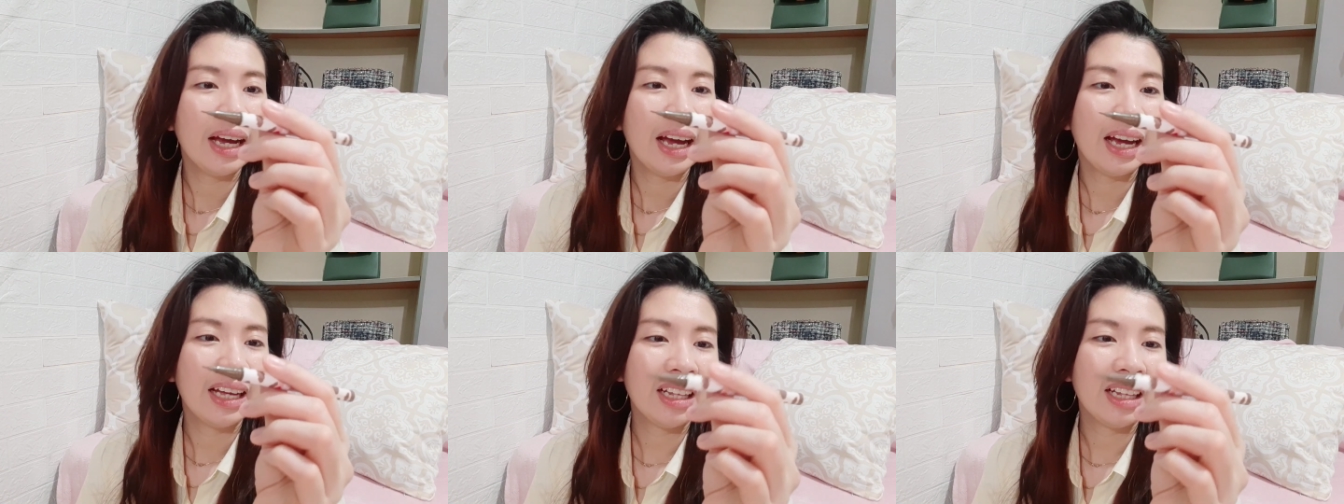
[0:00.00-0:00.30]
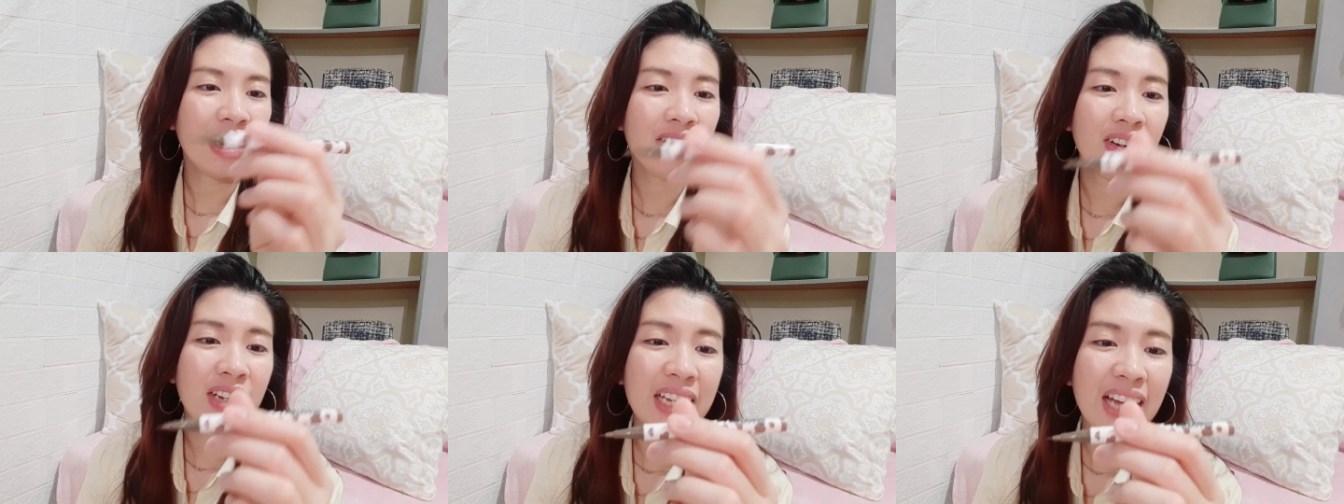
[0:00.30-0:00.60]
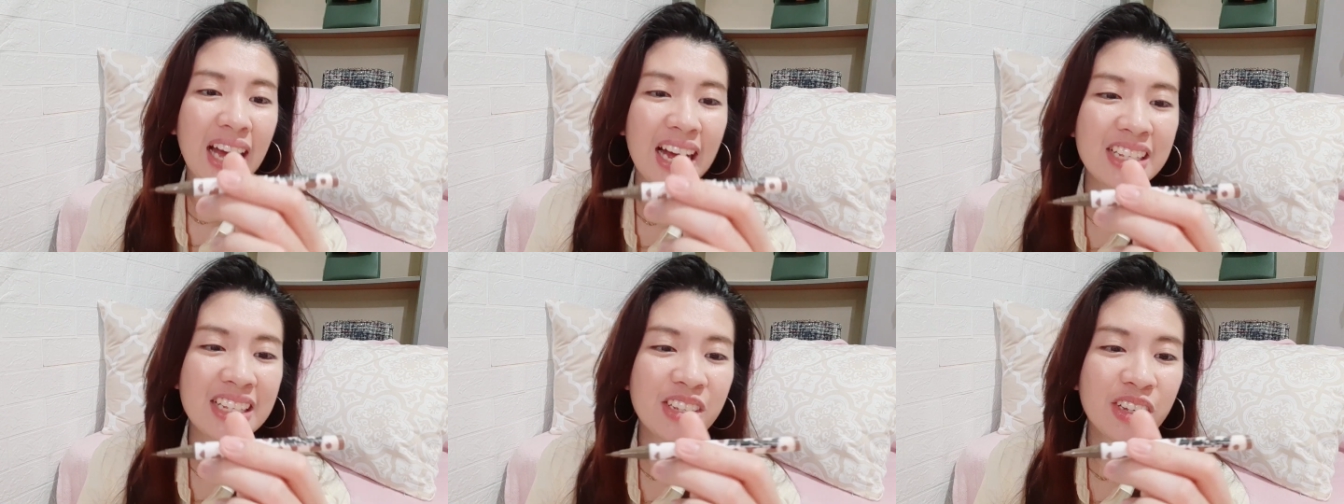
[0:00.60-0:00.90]
It really
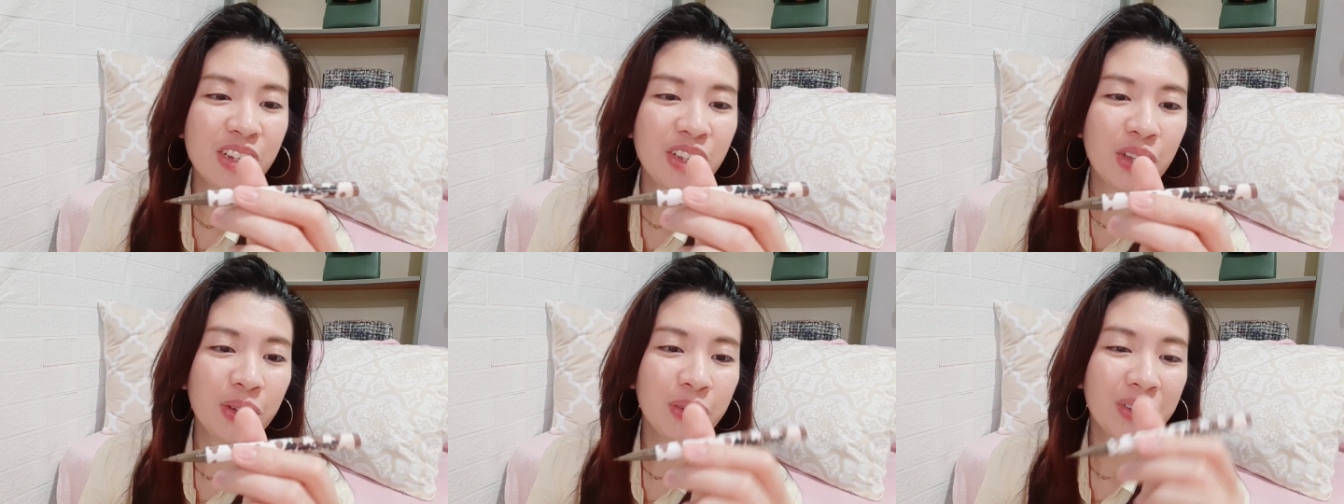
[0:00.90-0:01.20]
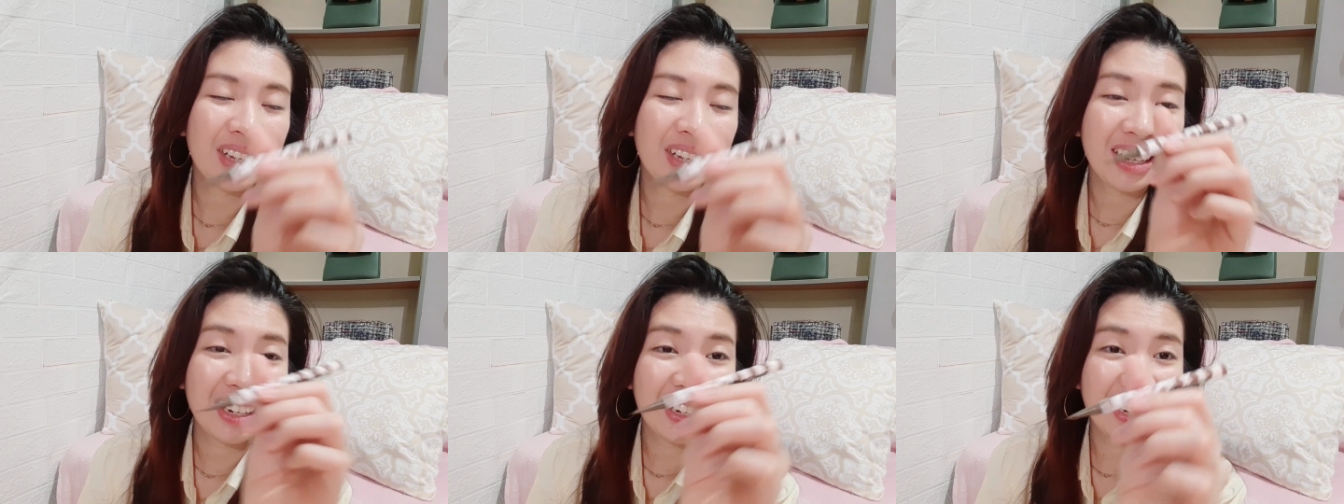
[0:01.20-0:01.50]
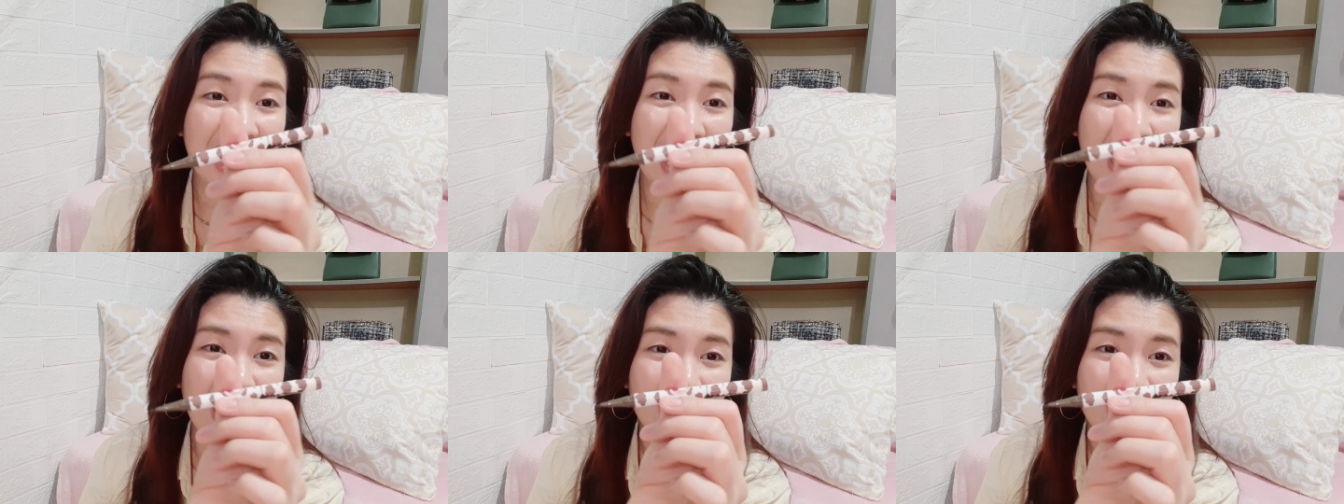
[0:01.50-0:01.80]
has a cute
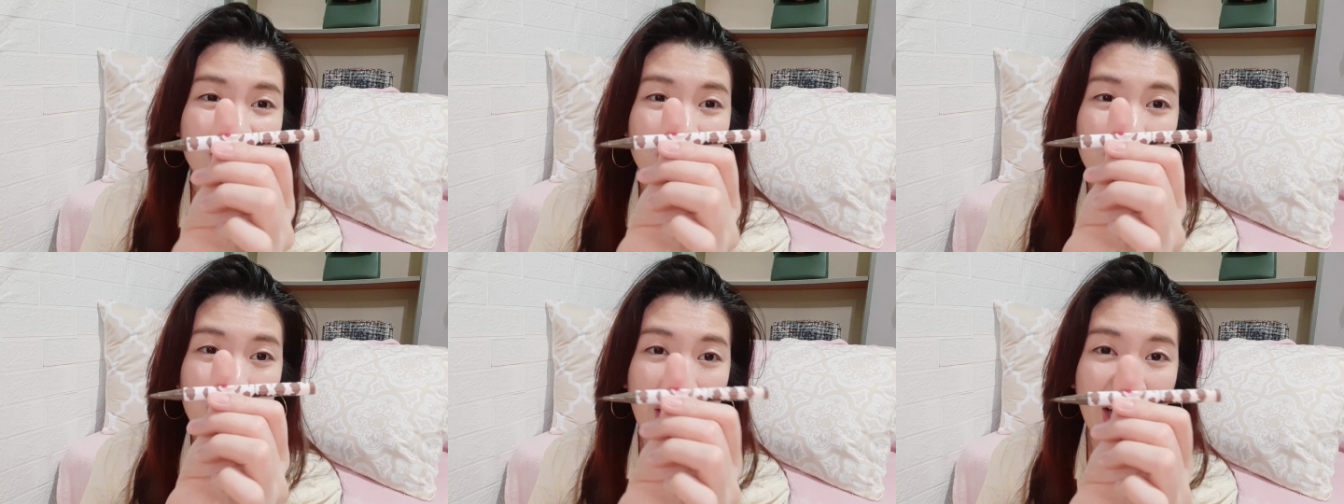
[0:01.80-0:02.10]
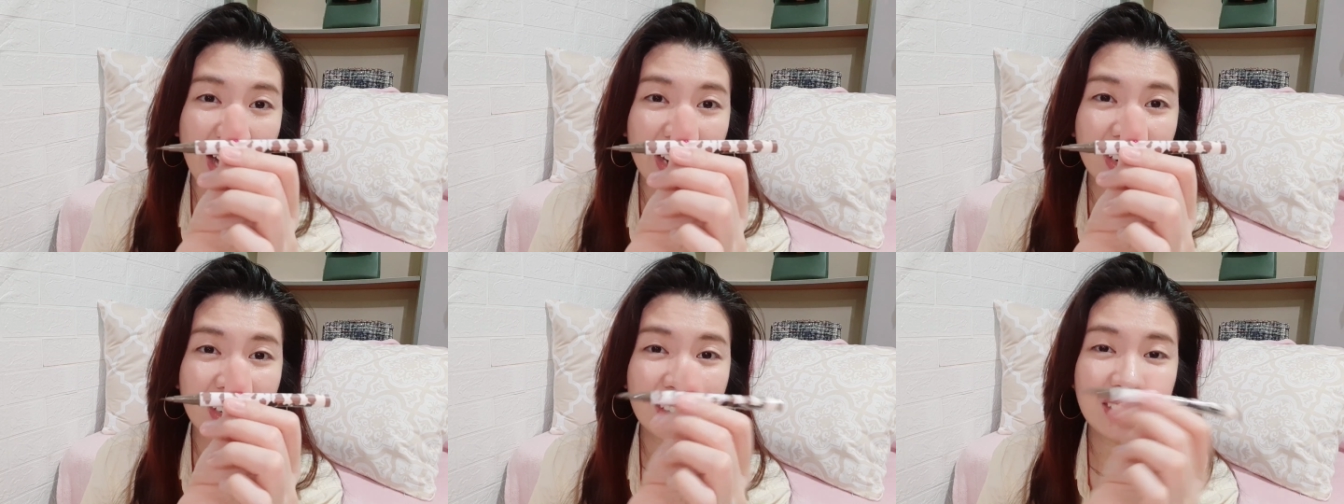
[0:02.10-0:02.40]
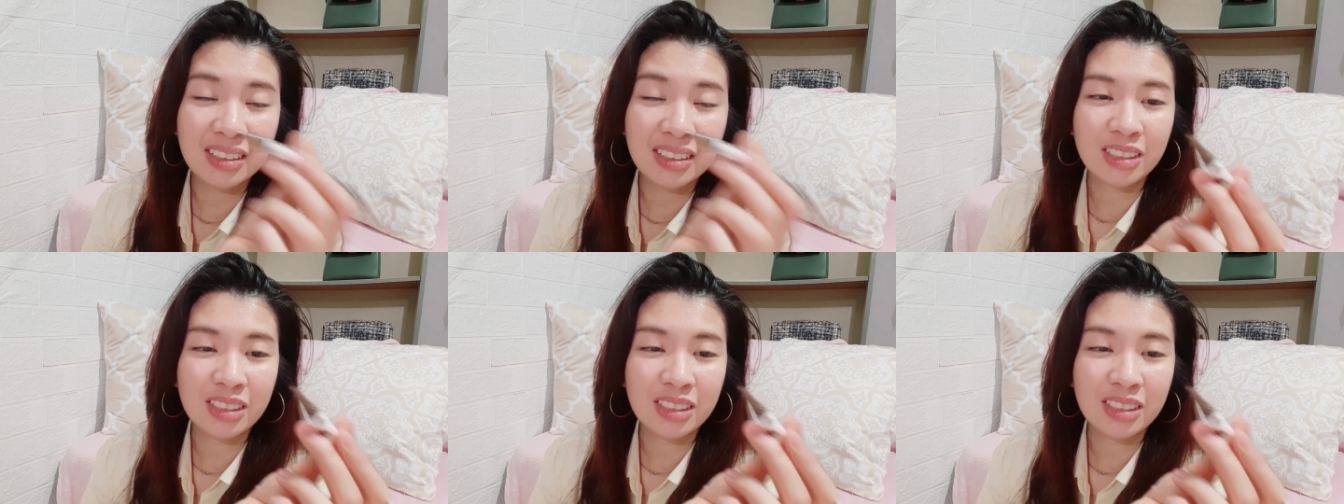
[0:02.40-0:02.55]
cloud pattern.